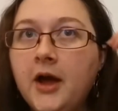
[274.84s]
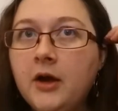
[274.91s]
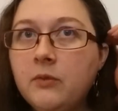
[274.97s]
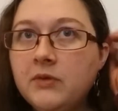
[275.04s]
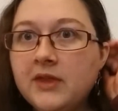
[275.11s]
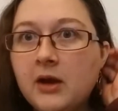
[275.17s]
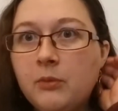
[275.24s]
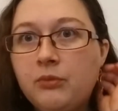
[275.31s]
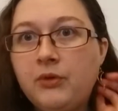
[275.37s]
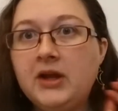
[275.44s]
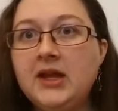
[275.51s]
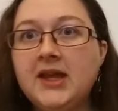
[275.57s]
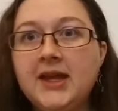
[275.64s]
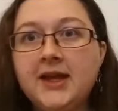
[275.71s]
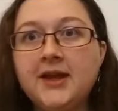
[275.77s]
without
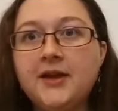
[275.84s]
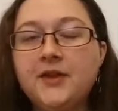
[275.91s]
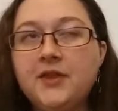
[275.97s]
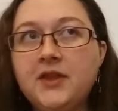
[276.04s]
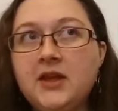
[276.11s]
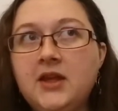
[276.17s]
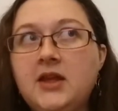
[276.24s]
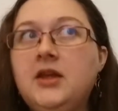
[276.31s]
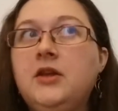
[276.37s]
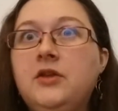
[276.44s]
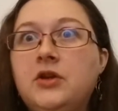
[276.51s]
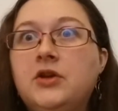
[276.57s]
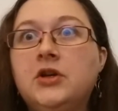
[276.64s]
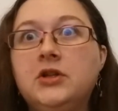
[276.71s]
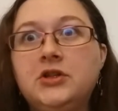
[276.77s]
breaking the
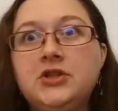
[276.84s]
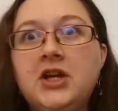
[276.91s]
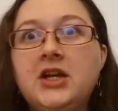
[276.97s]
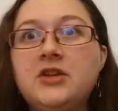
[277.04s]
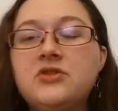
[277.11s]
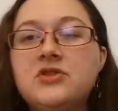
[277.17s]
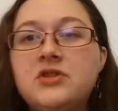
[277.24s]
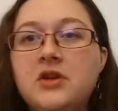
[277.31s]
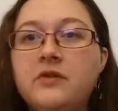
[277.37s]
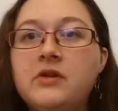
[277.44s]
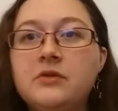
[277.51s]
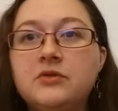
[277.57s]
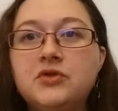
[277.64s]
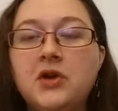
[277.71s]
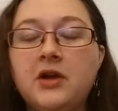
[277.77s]
colour change. So I
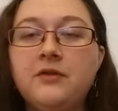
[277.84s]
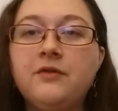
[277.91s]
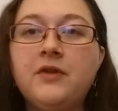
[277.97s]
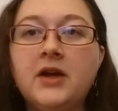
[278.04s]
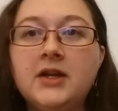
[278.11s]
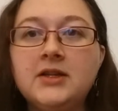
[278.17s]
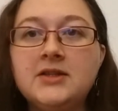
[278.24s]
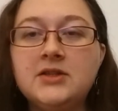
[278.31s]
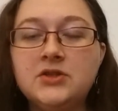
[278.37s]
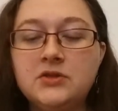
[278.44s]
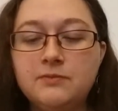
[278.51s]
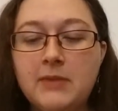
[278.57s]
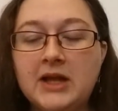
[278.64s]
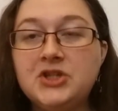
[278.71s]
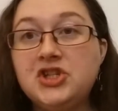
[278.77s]
will try and find
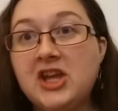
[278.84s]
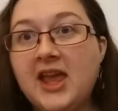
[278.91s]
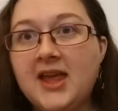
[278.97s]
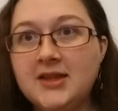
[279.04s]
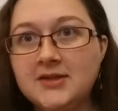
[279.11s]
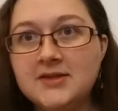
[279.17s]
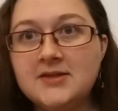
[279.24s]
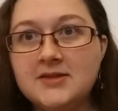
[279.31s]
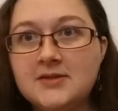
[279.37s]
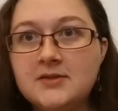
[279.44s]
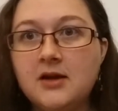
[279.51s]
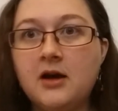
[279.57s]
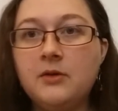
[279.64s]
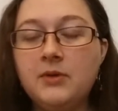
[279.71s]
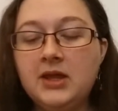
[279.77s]
matching ends to
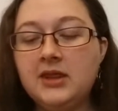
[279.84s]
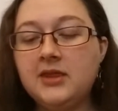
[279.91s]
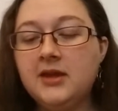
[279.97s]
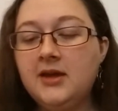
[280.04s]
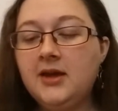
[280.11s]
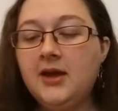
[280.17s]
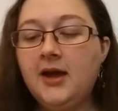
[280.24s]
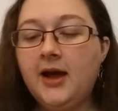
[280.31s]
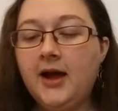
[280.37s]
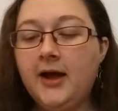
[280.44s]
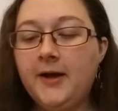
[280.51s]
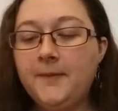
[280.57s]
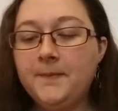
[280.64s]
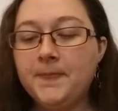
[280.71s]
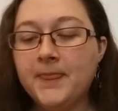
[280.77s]
start with.
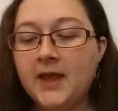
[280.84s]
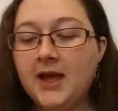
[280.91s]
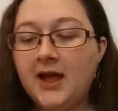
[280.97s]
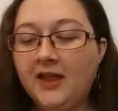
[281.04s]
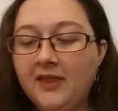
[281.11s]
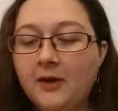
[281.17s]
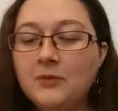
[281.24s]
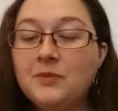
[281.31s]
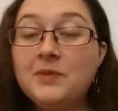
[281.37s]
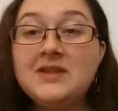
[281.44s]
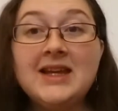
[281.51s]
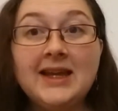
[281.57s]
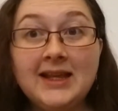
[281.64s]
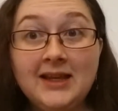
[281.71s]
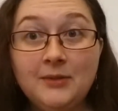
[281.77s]
And that was
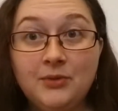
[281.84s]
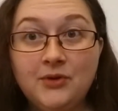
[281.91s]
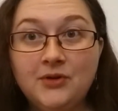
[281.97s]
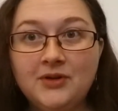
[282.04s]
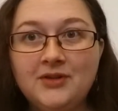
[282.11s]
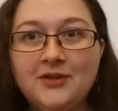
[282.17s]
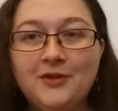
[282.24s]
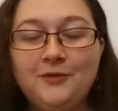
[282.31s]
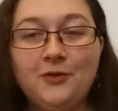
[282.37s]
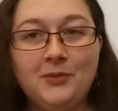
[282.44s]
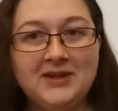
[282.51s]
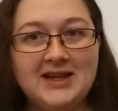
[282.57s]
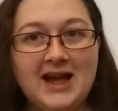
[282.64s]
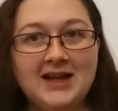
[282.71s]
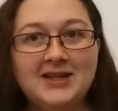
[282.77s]
particularly important for
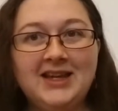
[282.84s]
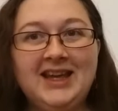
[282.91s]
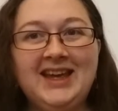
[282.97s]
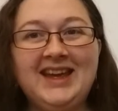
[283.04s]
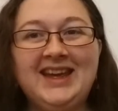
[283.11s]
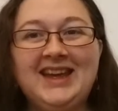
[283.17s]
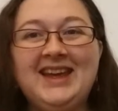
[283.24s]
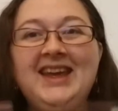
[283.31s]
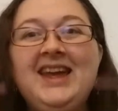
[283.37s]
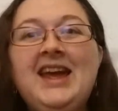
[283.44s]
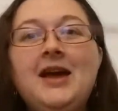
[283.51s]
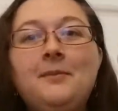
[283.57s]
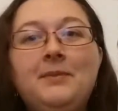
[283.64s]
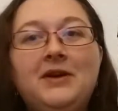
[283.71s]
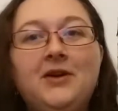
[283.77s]
my dad
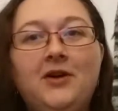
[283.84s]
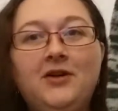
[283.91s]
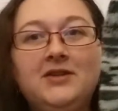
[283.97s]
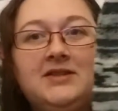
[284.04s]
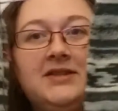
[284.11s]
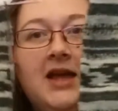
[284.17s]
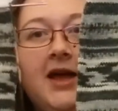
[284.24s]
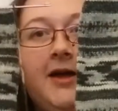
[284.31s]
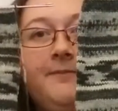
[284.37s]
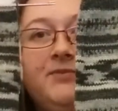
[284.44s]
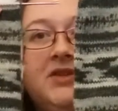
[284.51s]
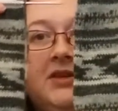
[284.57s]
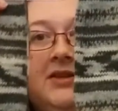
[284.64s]
because so